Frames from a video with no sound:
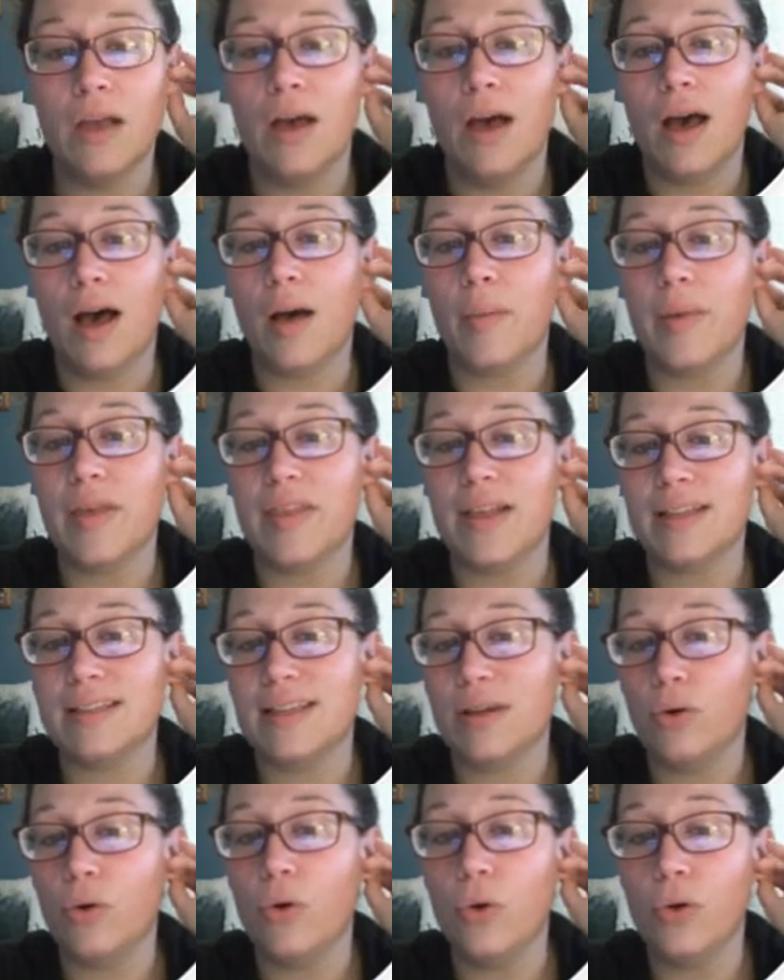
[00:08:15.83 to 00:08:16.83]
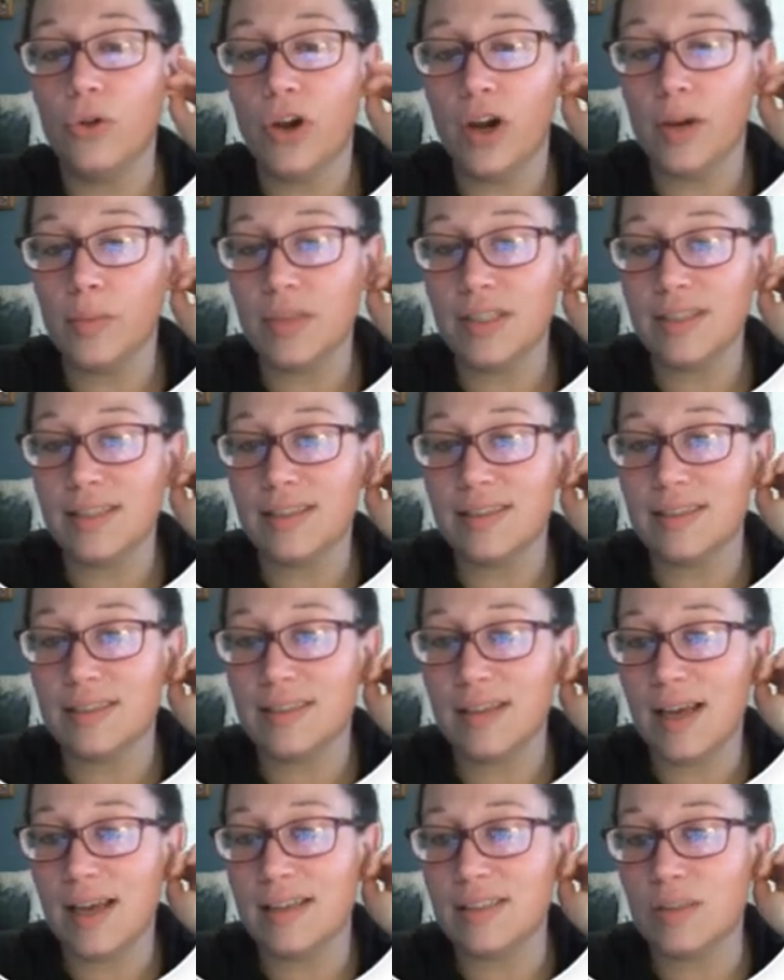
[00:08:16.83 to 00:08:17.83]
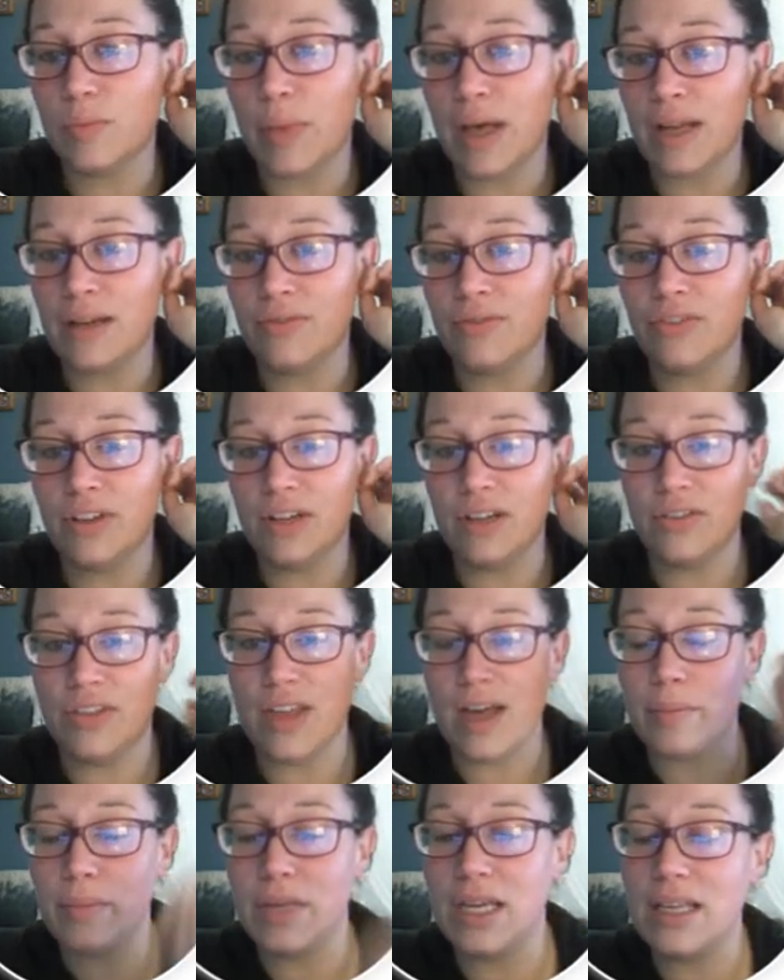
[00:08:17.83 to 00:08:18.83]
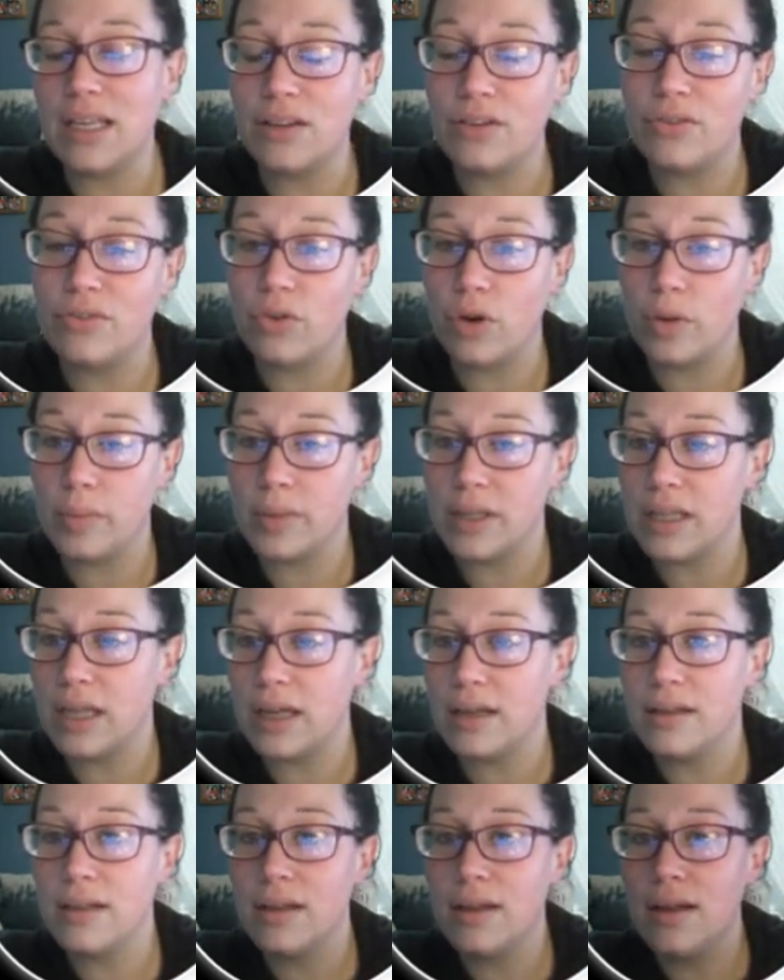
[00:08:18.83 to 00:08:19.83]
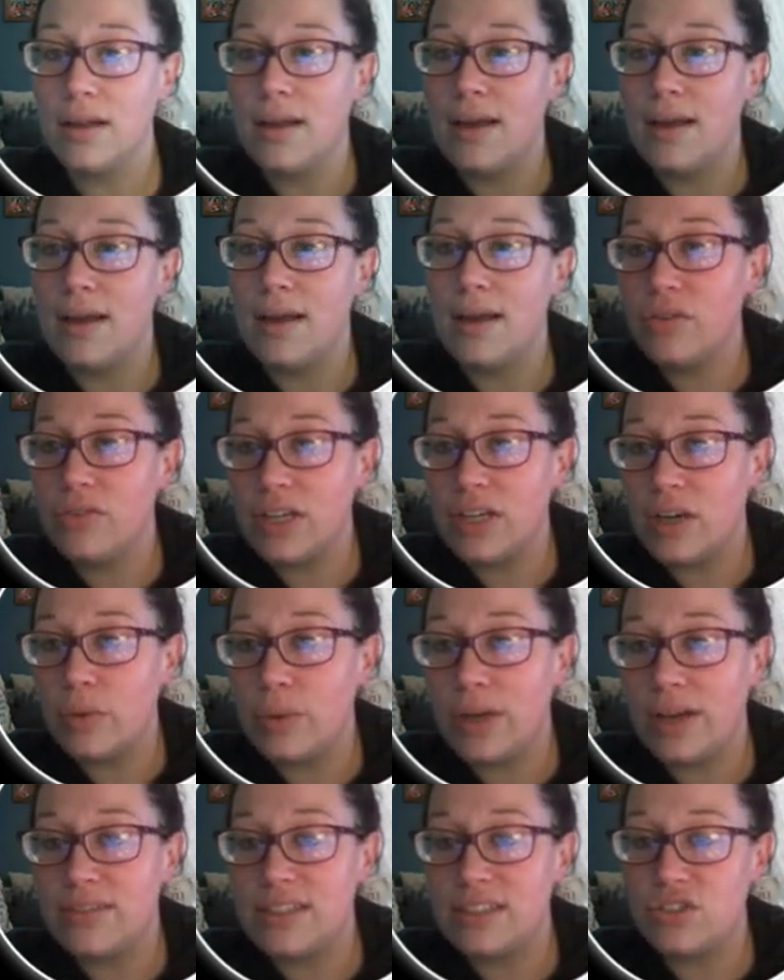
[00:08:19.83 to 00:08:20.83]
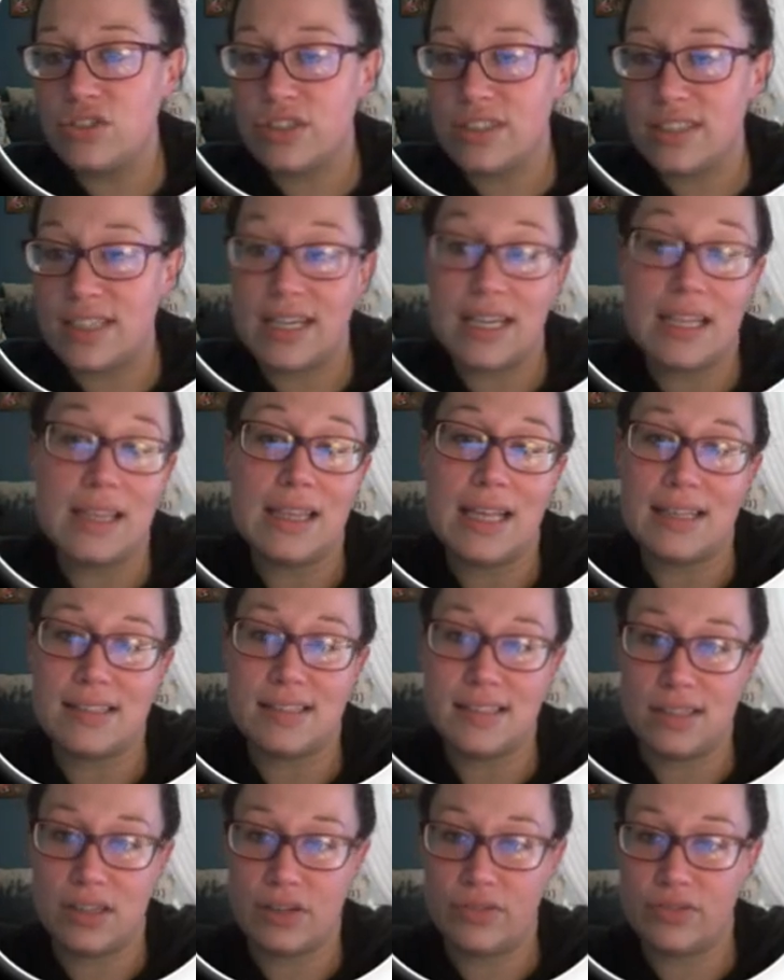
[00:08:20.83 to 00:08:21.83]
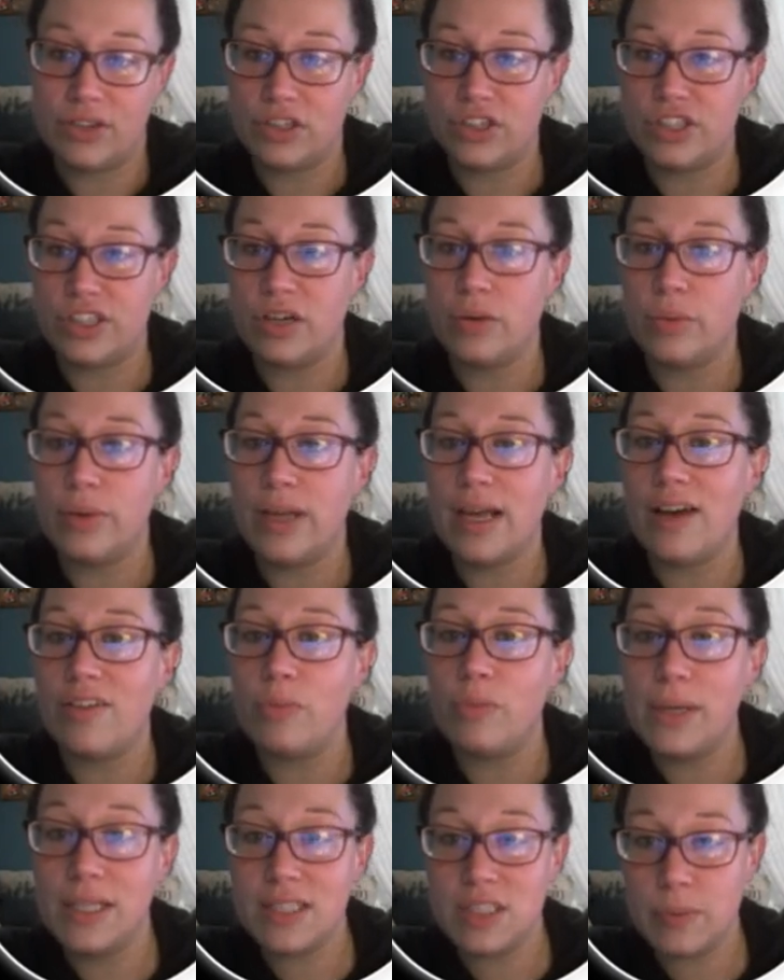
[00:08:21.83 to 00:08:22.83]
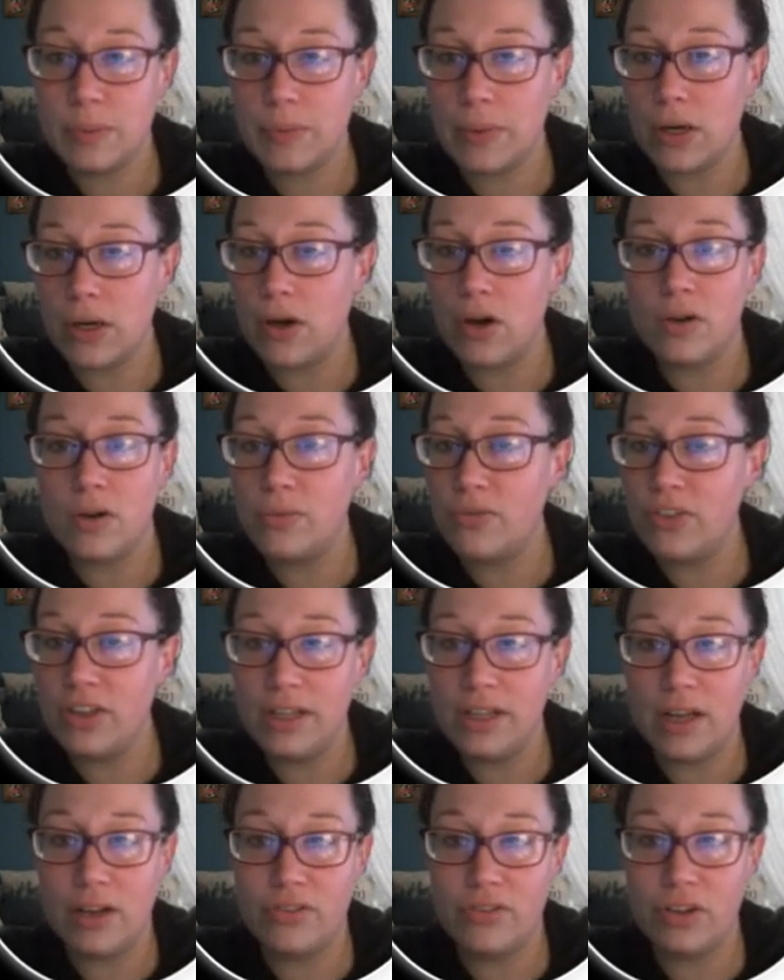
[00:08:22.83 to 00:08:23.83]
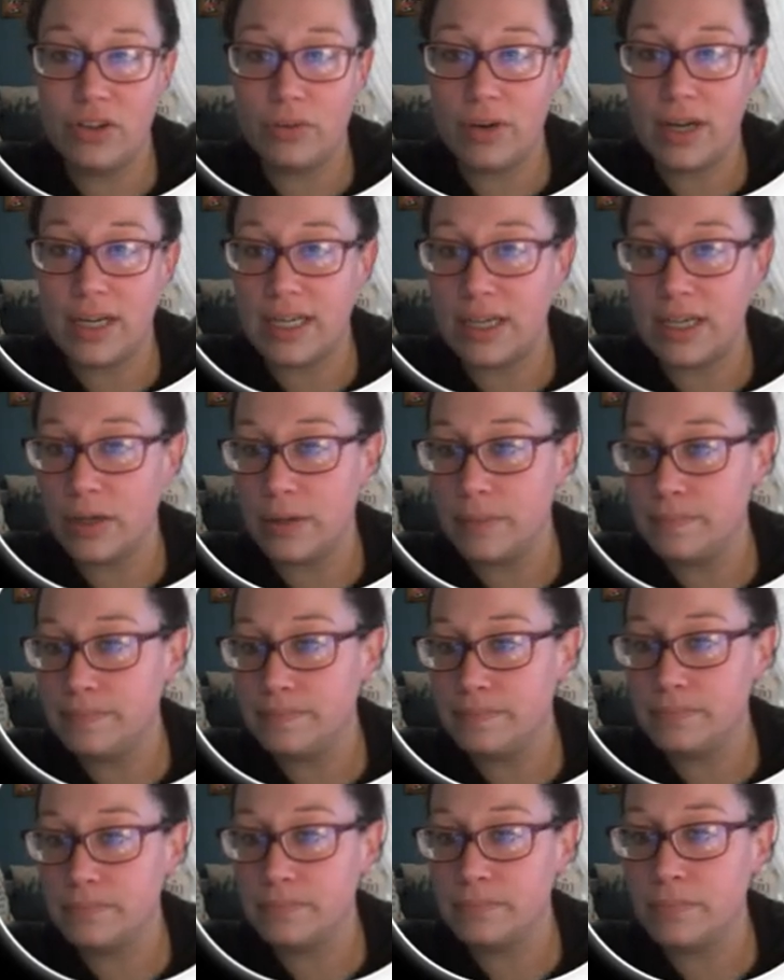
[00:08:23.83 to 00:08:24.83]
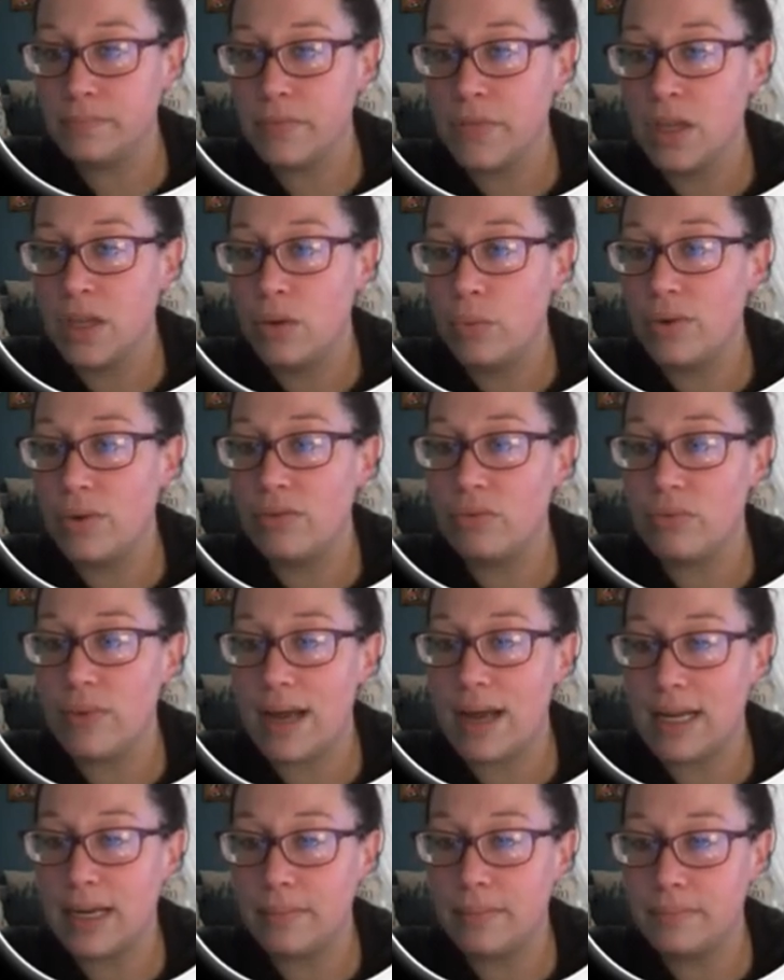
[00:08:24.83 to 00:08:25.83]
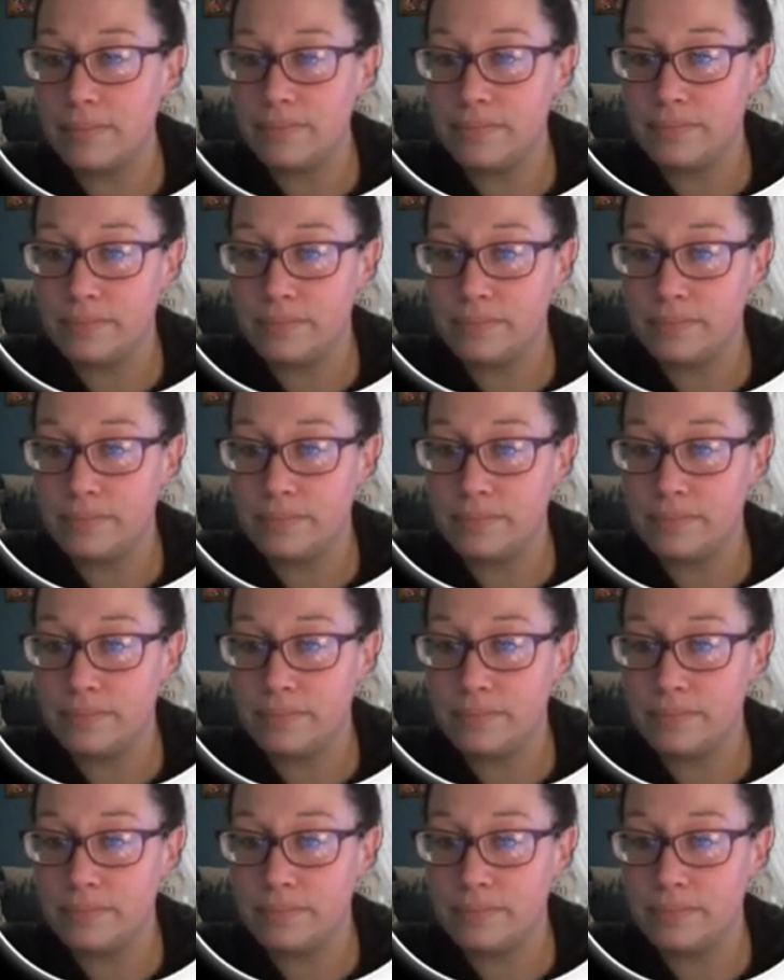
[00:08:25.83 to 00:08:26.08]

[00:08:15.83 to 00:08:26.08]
And that's how Hold Harmless has benefited them in the formula. And over here, we have districts getting less than their fair share. We have Pittsburgh or Philadelphia right here. We have Reading,